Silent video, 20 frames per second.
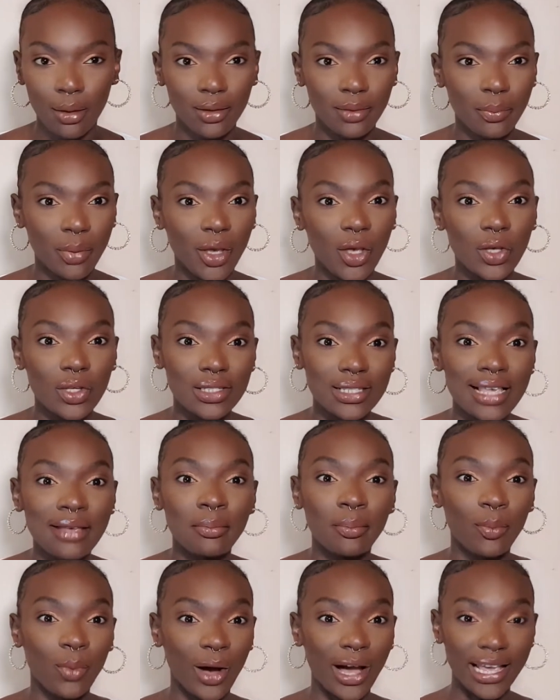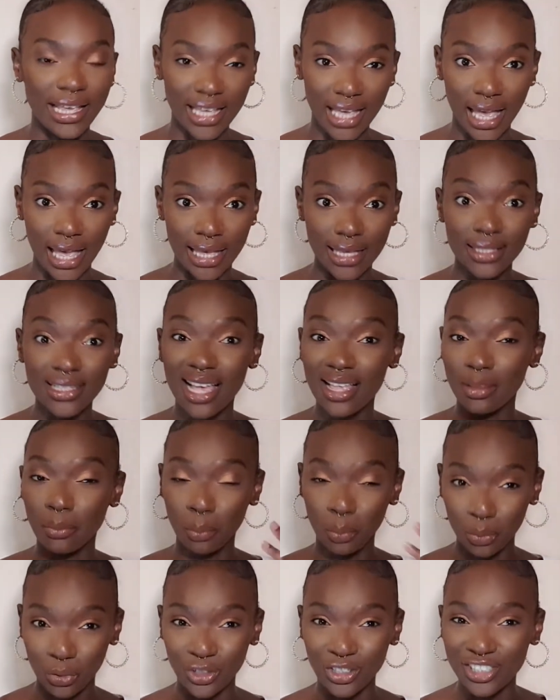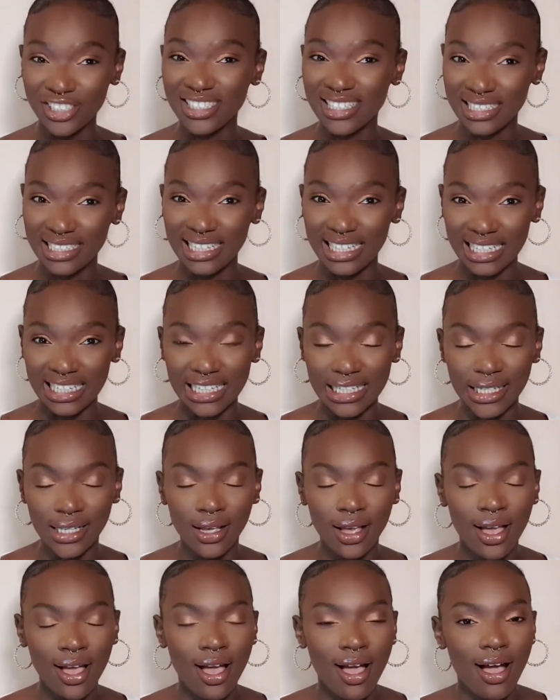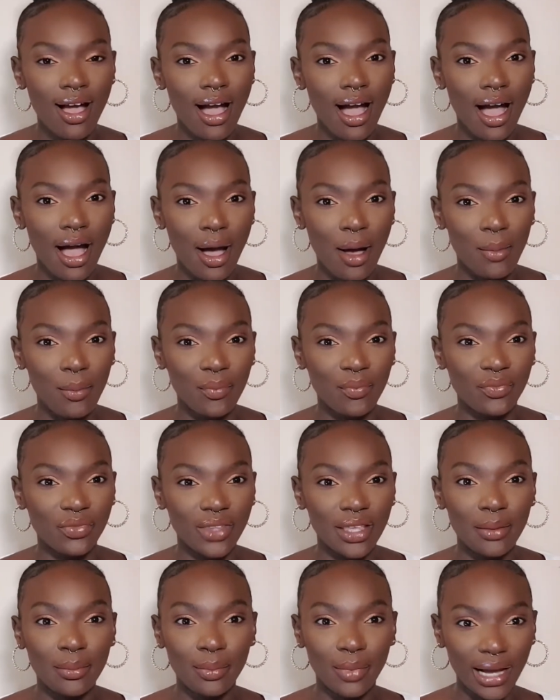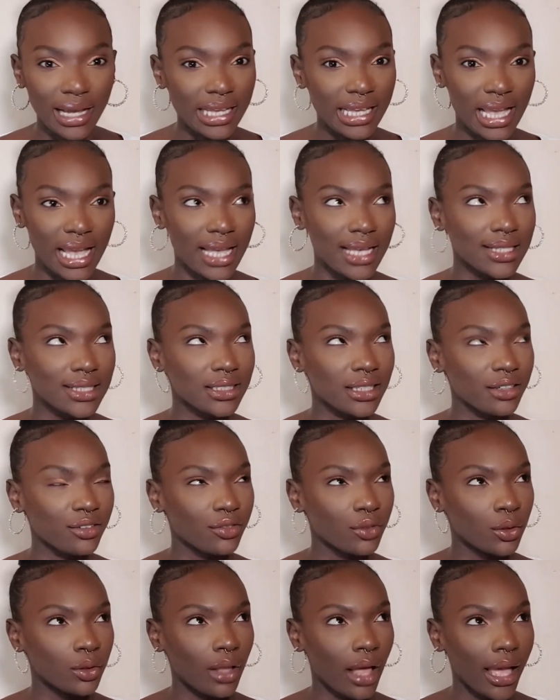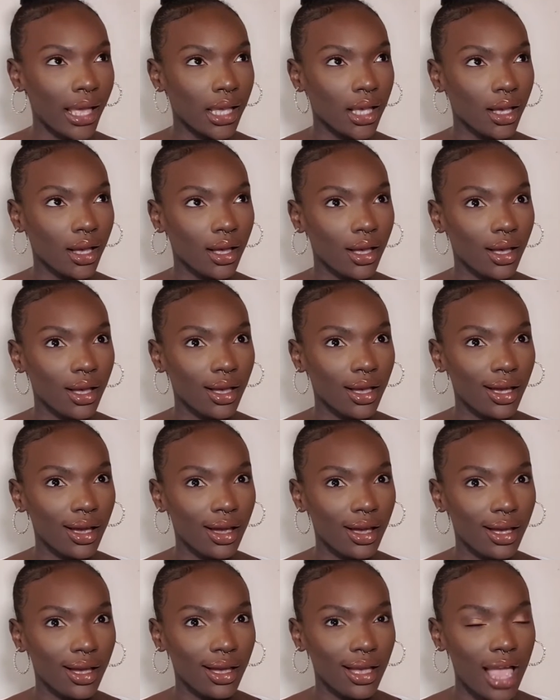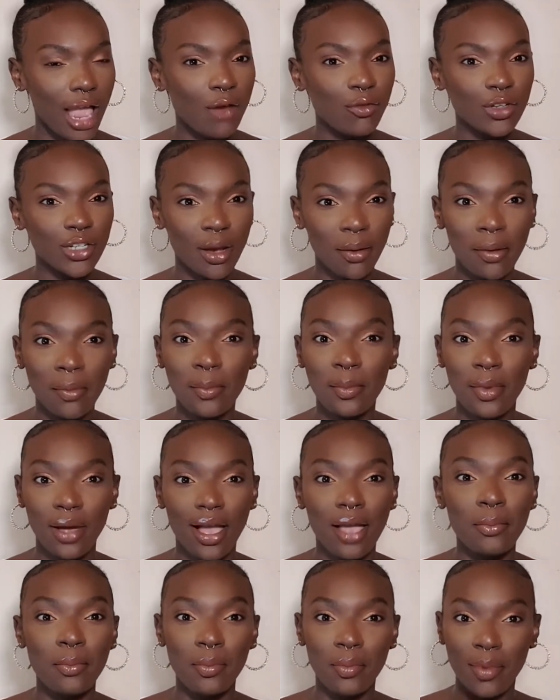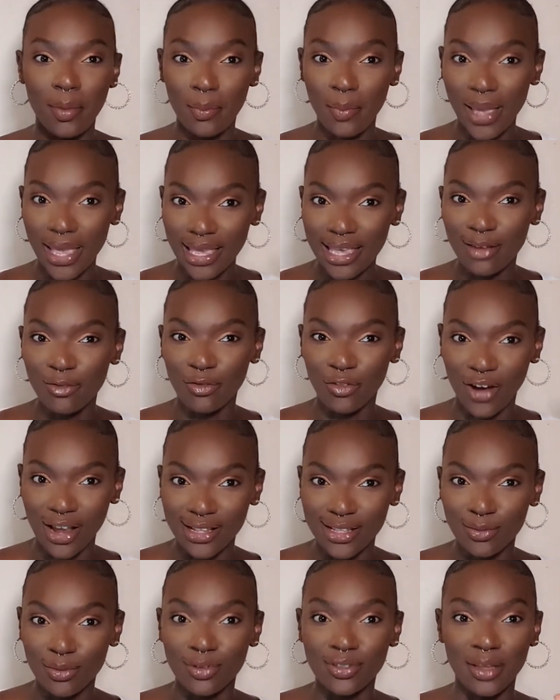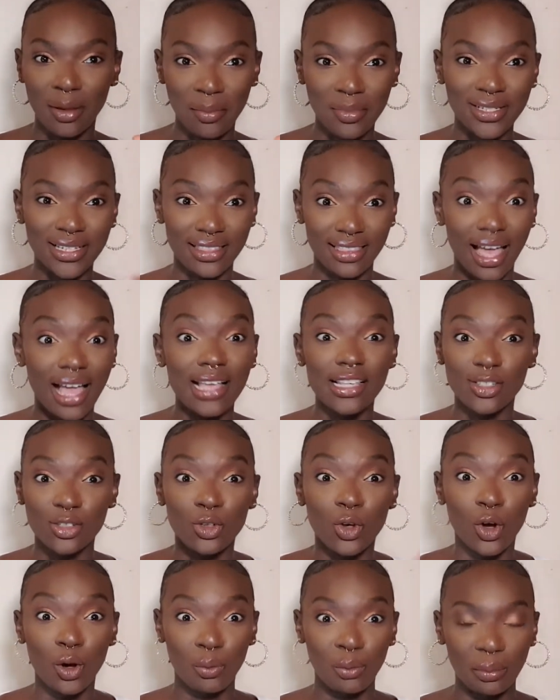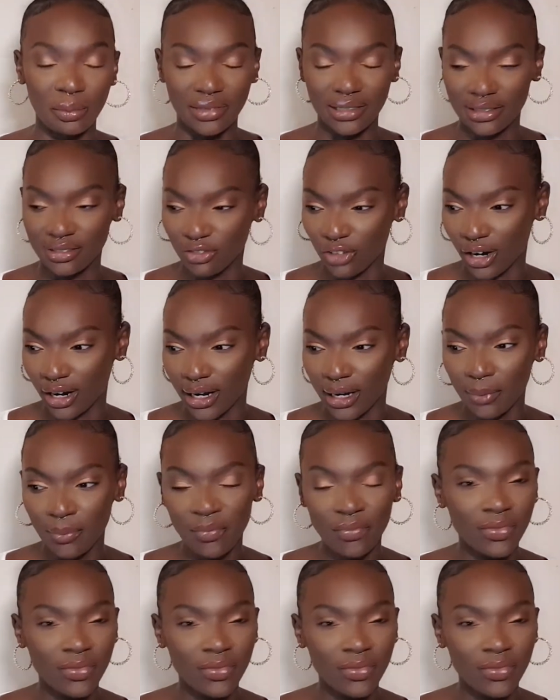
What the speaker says: because in my case, personally, in my case, I feel like every time I'm making friends with somebody that is not a woman, right?